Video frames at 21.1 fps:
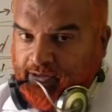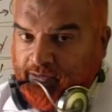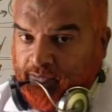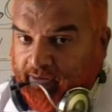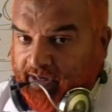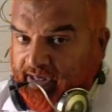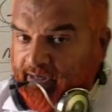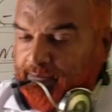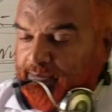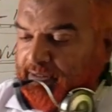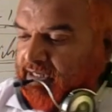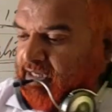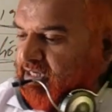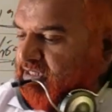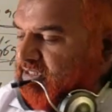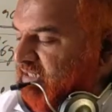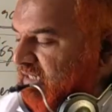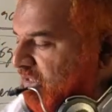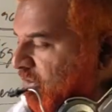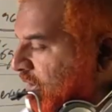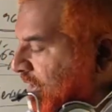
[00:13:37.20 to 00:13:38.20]
Why?
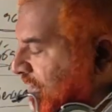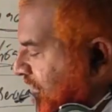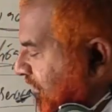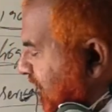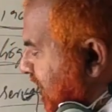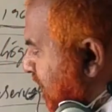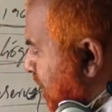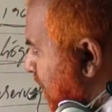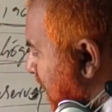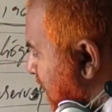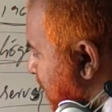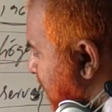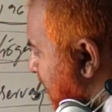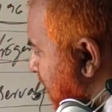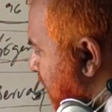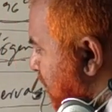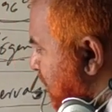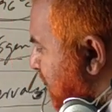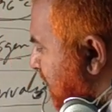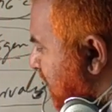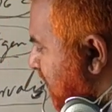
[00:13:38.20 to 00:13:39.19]
Because the quantity what we
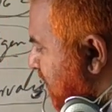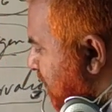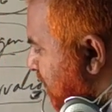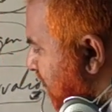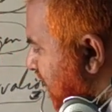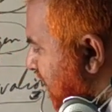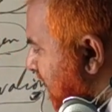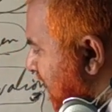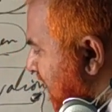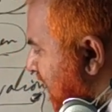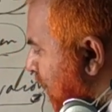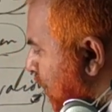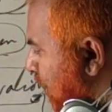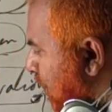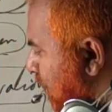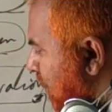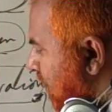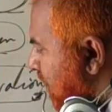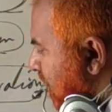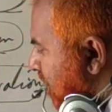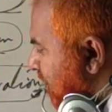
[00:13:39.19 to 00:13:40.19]
are using is very
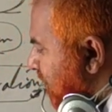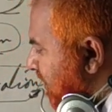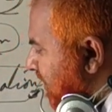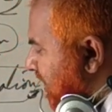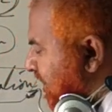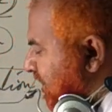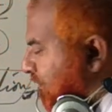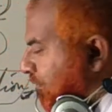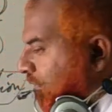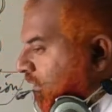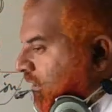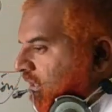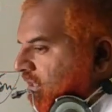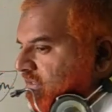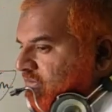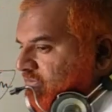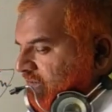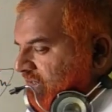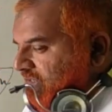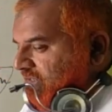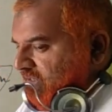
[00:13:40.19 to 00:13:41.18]
low, very
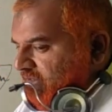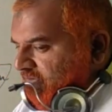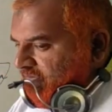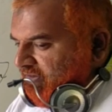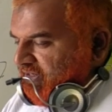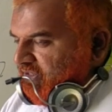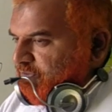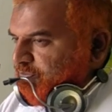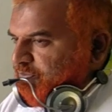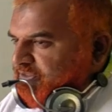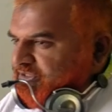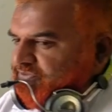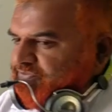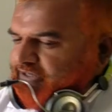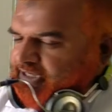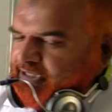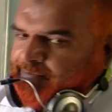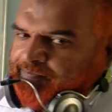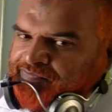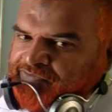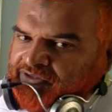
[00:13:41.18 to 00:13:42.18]
small quantity, very
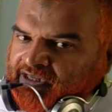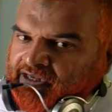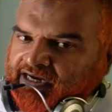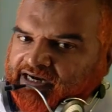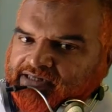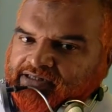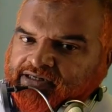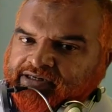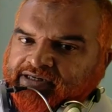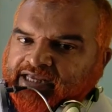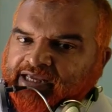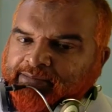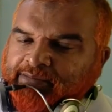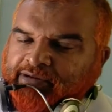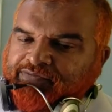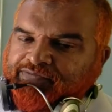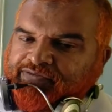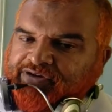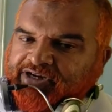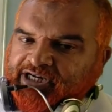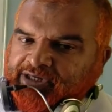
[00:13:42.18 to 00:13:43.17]
specific, at the time
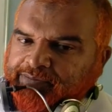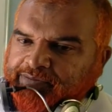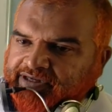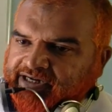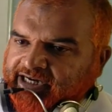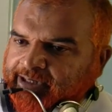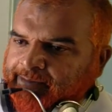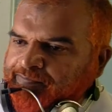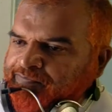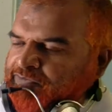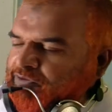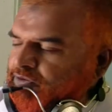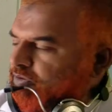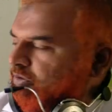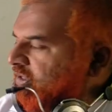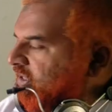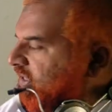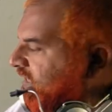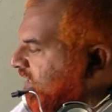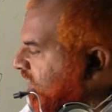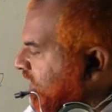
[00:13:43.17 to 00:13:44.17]
of heat period
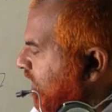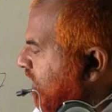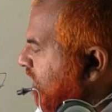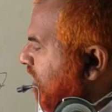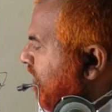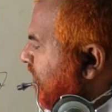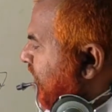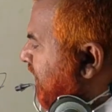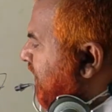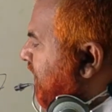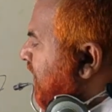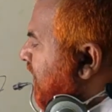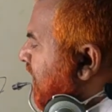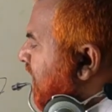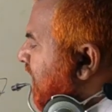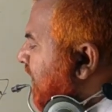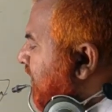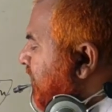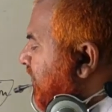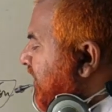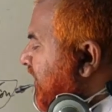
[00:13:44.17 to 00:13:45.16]
only, right?
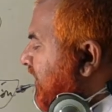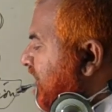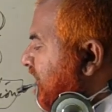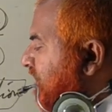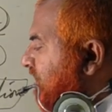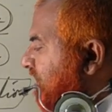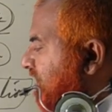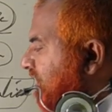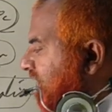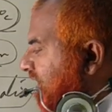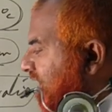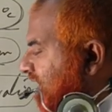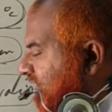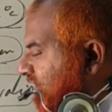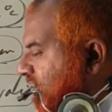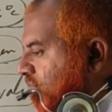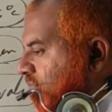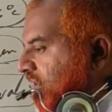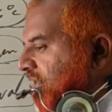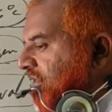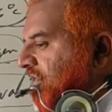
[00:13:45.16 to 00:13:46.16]
And very
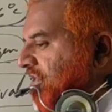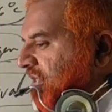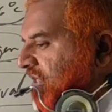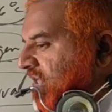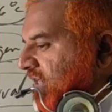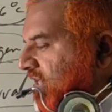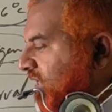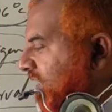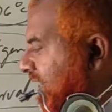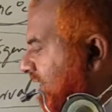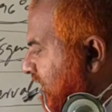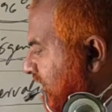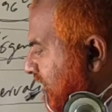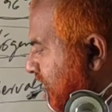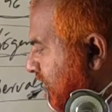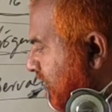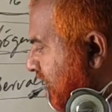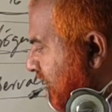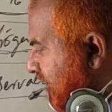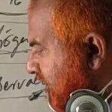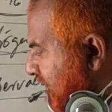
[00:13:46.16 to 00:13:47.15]
less quantity,
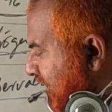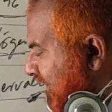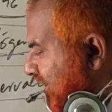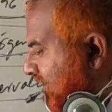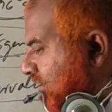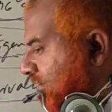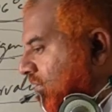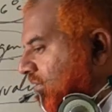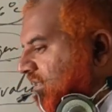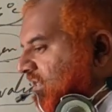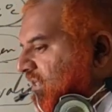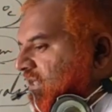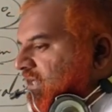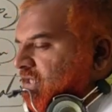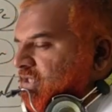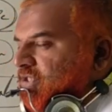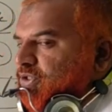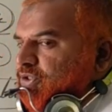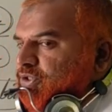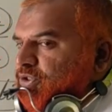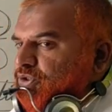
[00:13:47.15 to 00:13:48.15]
and this less quantity
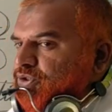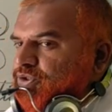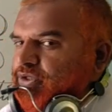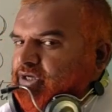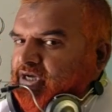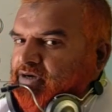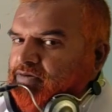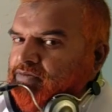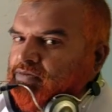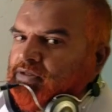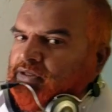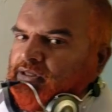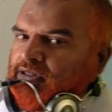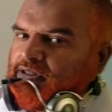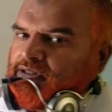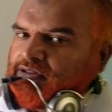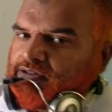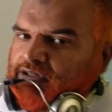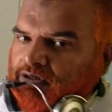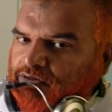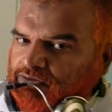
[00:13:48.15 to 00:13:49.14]
also used to
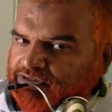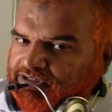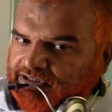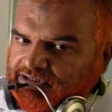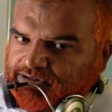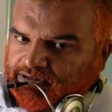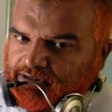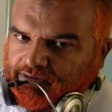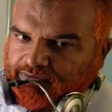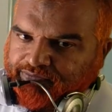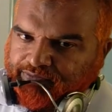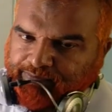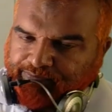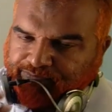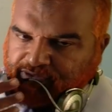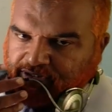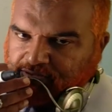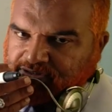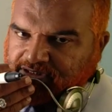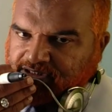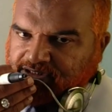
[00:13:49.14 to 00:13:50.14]
have thousands
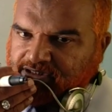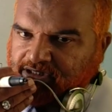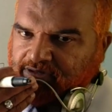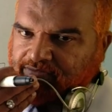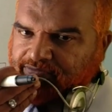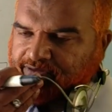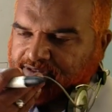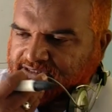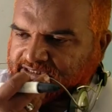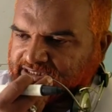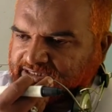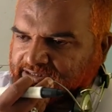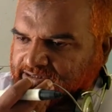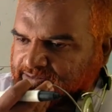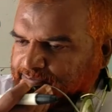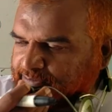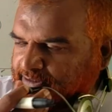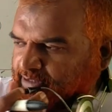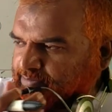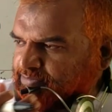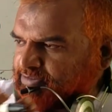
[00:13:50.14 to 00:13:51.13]
of
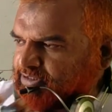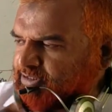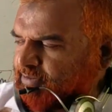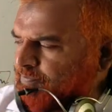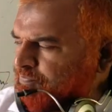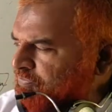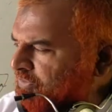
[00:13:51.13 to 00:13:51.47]
sperms.